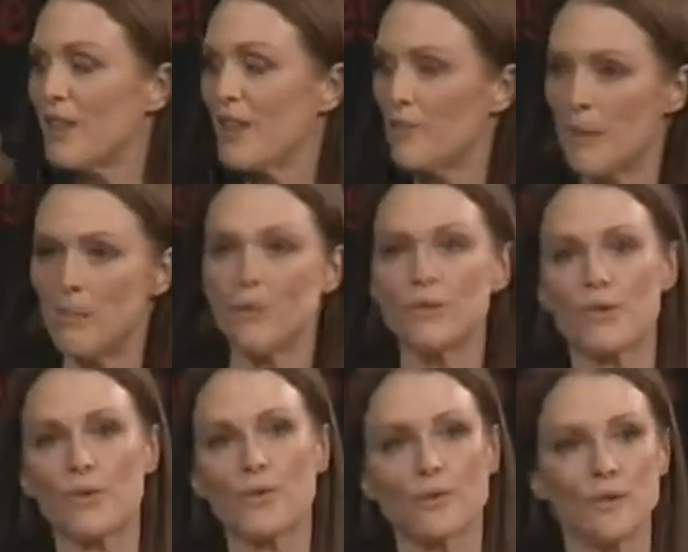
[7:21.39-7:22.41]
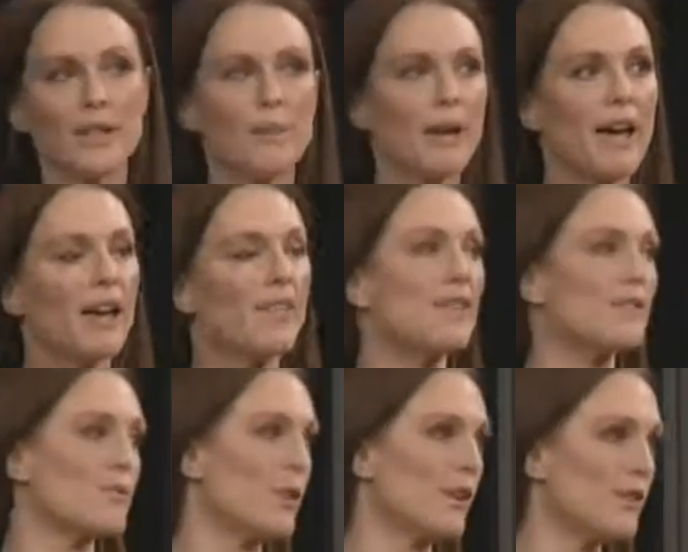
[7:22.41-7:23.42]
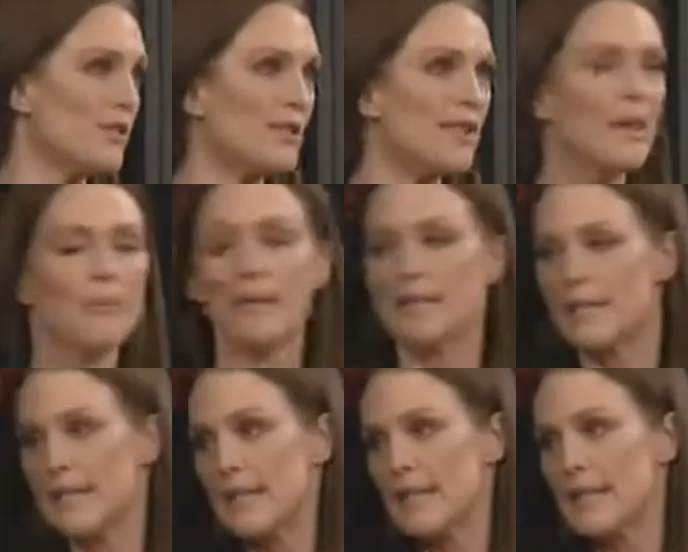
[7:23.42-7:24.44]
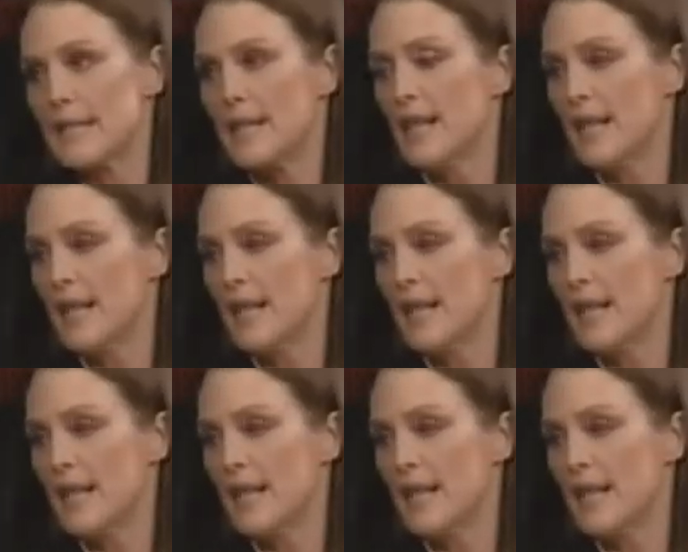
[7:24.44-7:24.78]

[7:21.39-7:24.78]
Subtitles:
Kind of people start to read about it. They want to go see it. They buy tickets.